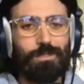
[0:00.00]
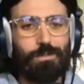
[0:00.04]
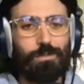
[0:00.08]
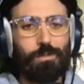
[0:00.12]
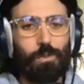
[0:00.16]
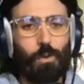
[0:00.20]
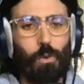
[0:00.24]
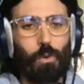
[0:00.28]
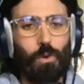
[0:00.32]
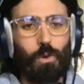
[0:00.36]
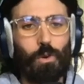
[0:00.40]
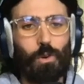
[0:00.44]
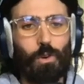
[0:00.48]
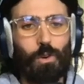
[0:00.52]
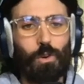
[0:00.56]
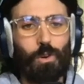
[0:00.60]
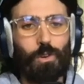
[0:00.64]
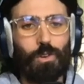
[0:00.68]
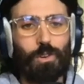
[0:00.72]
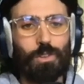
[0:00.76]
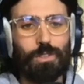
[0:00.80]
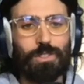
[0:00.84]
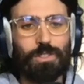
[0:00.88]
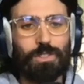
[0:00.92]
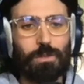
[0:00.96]
for
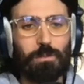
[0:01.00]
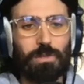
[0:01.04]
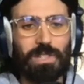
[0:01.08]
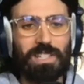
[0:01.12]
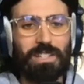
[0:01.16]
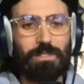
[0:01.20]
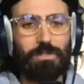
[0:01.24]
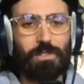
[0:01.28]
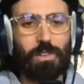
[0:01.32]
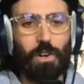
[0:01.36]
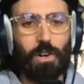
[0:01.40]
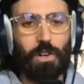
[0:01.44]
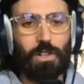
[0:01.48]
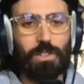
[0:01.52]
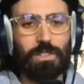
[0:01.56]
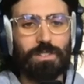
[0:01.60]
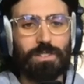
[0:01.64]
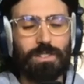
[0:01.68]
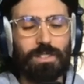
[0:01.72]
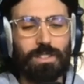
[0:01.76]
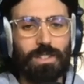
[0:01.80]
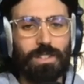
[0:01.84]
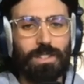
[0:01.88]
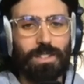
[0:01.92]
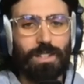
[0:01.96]
some gift cards.
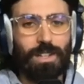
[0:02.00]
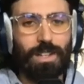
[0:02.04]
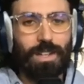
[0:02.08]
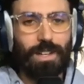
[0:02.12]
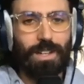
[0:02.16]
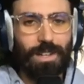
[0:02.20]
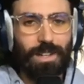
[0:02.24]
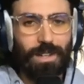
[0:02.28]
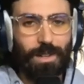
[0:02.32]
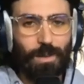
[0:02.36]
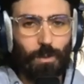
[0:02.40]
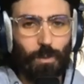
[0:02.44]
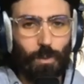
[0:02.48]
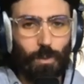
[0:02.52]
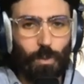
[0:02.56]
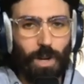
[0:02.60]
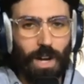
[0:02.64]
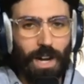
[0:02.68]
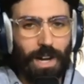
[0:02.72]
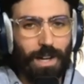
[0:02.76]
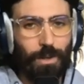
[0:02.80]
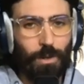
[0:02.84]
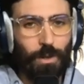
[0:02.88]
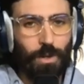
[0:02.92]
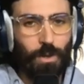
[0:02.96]
And
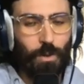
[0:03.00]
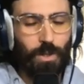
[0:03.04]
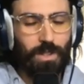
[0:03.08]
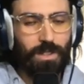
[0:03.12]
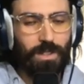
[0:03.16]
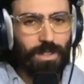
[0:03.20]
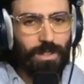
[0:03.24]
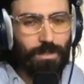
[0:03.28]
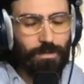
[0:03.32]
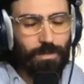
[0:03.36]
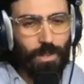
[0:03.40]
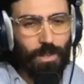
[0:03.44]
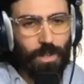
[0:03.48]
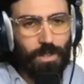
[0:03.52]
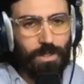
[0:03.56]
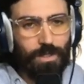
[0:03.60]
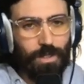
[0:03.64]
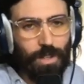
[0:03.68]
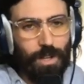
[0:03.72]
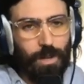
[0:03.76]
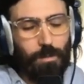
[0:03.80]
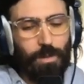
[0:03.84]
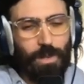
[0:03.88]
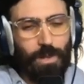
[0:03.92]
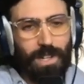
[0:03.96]
I don't know what the gift cards
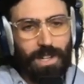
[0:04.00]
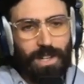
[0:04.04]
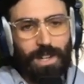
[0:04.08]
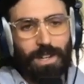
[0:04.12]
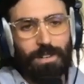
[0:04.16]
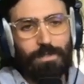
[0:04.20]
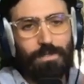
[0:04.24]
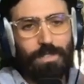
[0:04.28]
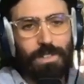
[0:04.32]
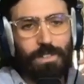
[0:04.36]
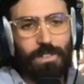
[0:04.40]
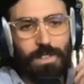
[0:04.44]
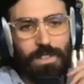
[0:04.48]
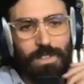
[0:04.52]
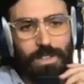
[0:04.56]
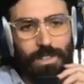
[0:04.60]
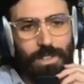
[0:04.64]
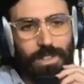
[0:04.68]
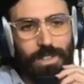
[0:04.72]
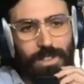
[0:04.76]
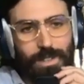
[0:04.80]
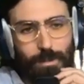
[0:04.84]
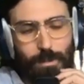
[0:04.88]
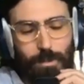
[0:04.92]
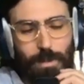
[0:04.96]
are, but I got a feeling you're
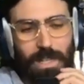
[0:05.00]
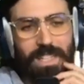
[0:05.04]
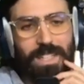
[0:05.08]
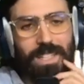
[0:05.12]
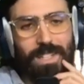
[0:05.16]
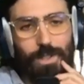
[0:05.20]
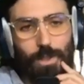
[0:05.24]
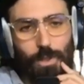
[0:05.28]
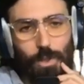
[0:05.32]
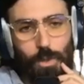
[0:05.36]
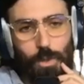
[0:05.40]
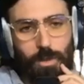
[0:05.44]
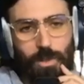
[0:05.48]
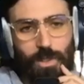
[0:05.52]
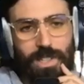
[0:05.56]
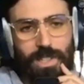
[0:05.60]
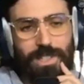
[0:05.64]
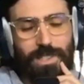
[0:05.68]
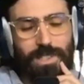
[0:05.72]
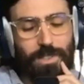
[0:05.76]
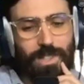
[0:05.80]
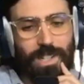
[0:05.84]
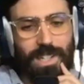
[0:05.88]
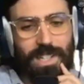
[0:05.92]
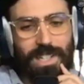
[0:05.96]
going to make it Uber
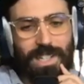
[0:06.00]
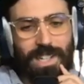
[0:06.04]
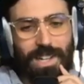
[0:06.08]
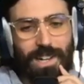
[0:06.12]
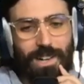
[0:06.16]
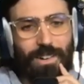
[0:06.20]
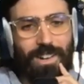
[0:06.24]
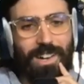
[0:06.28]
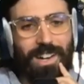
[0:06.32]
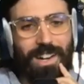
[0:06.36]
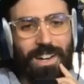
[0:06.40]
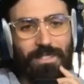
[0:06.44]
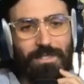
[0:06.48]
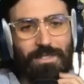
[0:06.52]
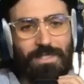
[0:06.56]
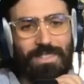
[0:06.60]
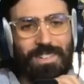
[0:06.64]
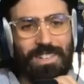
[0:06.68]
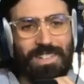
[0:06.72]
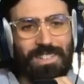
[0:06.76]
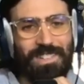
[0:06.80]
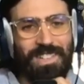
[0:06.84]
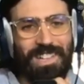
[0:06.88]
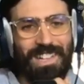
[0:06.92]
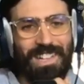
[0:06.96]
Eats right now. I feel